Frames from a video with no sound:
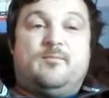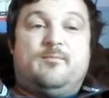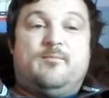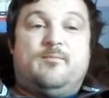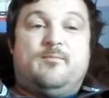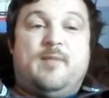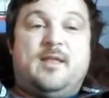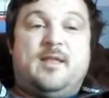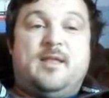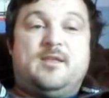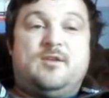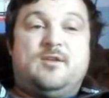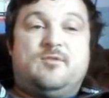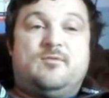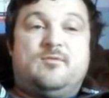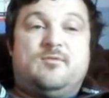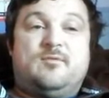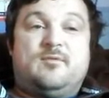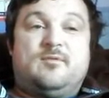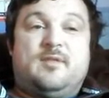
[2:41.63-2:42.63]

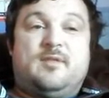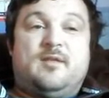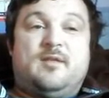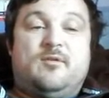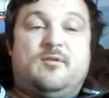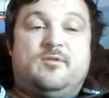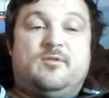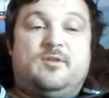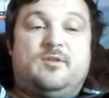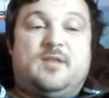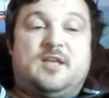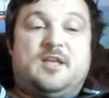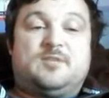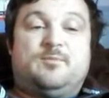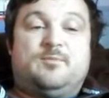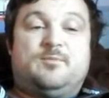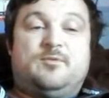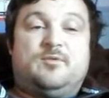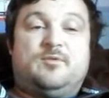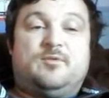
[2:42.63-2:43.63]
menu on your
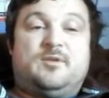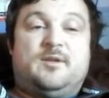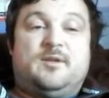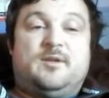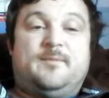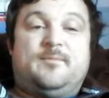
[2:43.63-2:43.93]
dashboard.